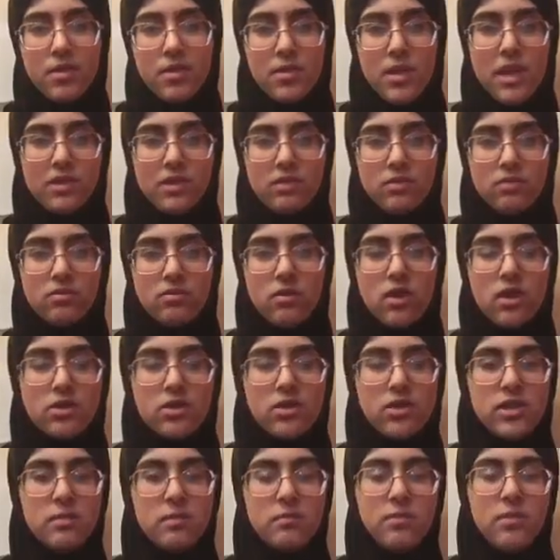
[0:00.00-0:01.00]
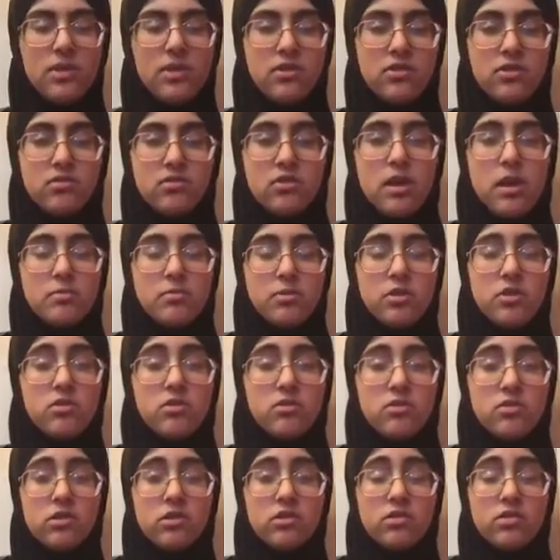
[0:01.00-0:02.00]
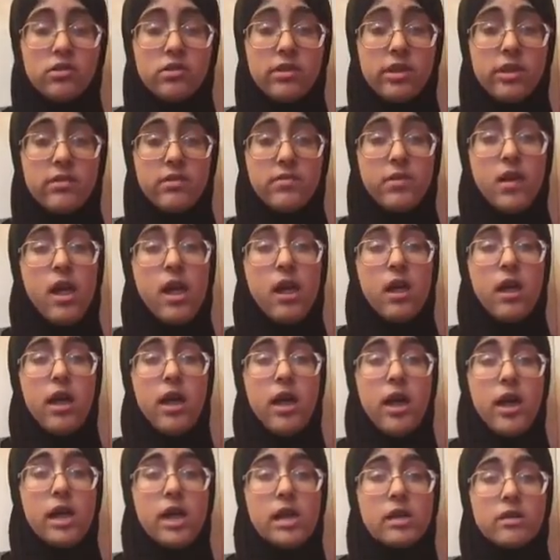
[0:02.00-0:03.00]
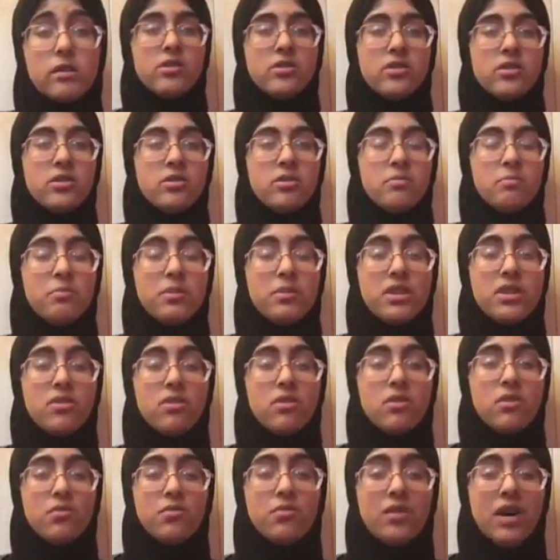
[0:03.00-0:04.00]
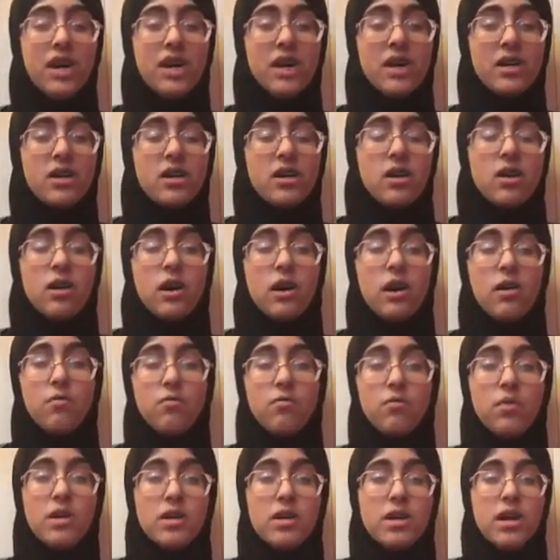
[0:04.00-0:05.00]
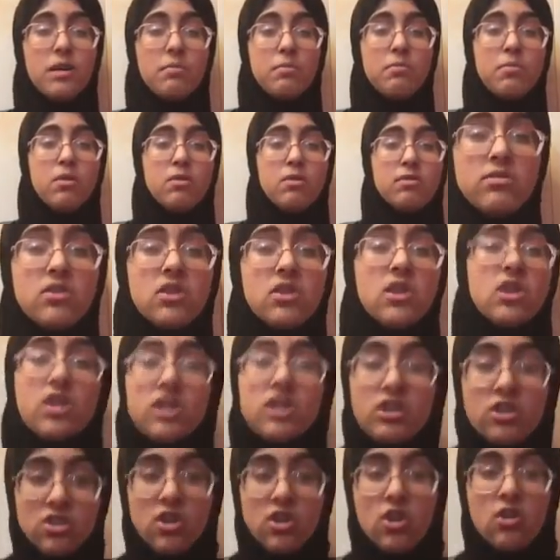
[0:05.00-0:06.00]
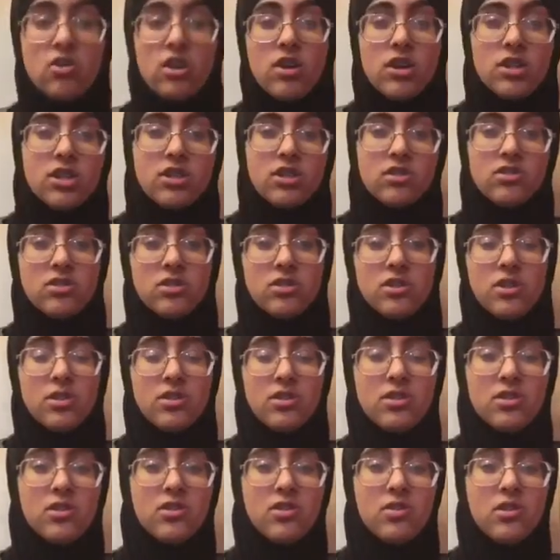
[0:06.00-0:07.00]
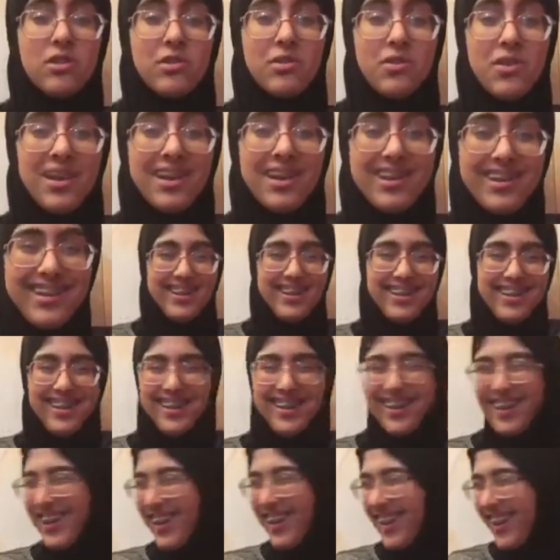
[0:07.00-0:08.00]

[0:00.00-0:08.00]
Thanks for watching. Please subscribe to Yusur's Life. And to be notified of when I post, turn on the notification